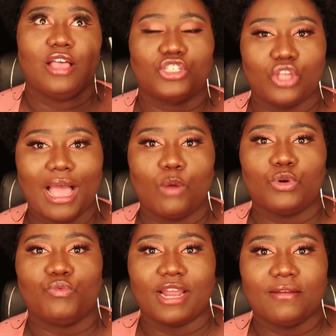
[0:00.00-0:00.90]
So I
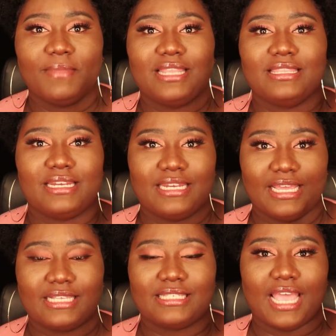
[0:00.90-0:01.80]
would recommend the
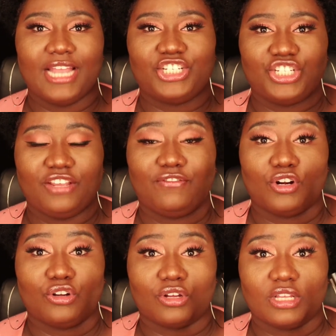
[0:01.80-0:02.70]
NYX HD
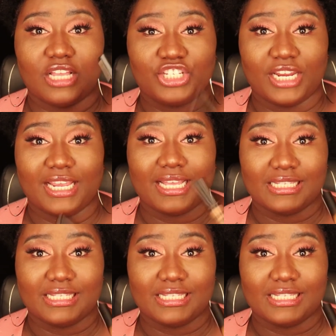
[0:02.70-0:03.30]
Photogenic